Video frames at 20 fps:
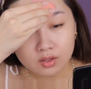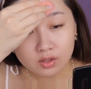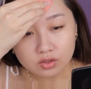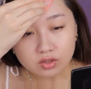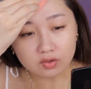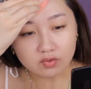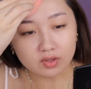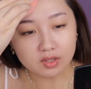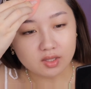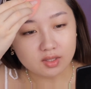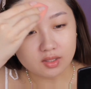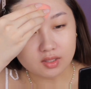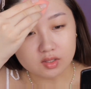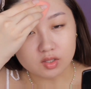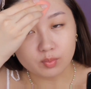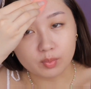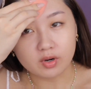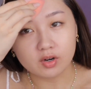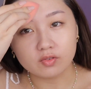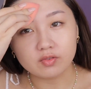So I feel like it's a
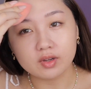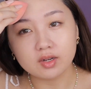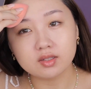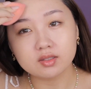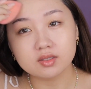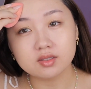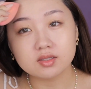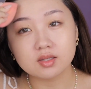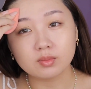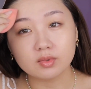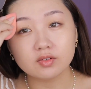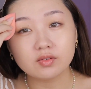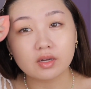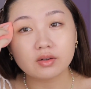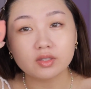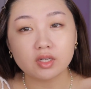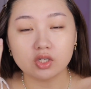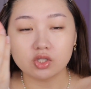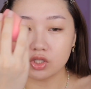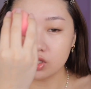perfect summer
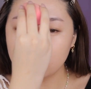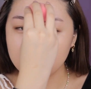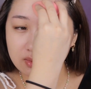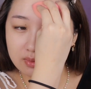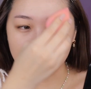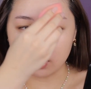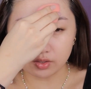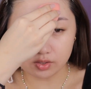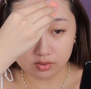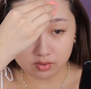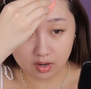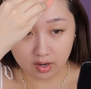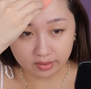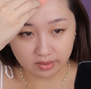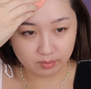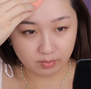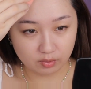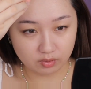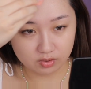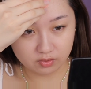foundation. It's also not
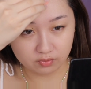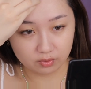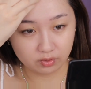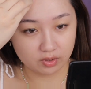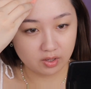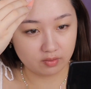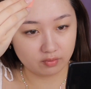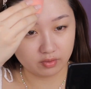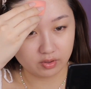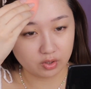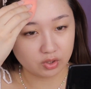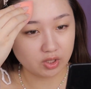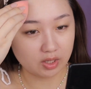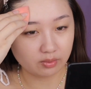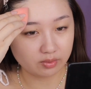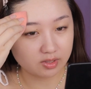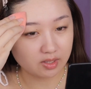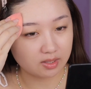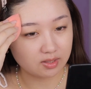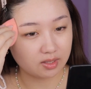the most full coverage. I
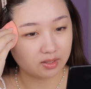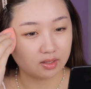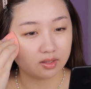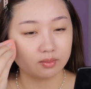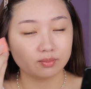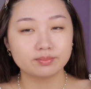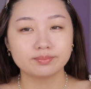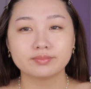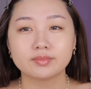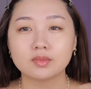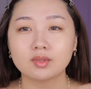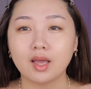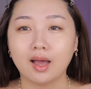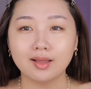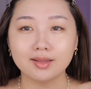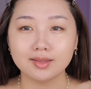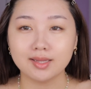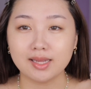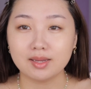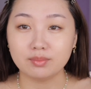would say it's like a
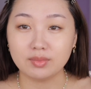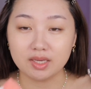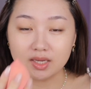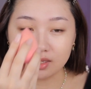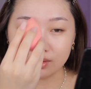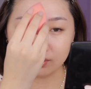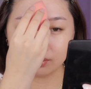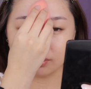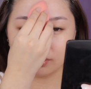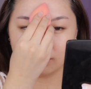light medium.